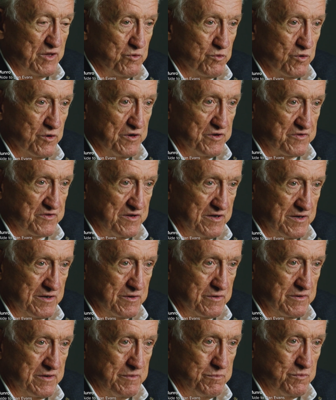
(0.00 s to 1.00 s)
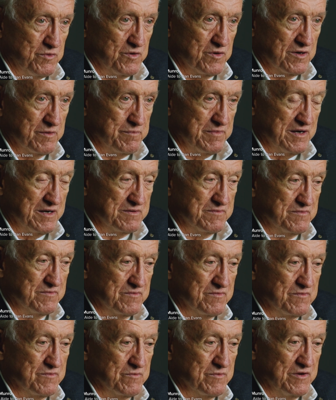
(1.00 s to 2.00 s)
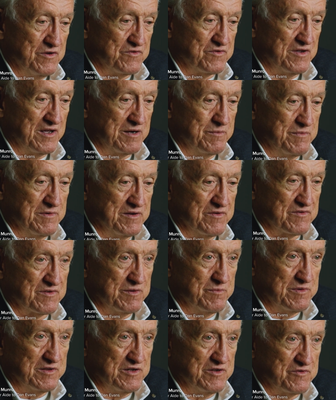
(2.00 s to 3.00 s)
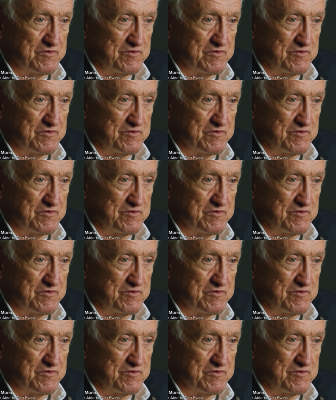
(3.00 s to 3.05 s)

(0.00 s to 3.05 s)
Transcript: we're interested in learning more about resettlement of some of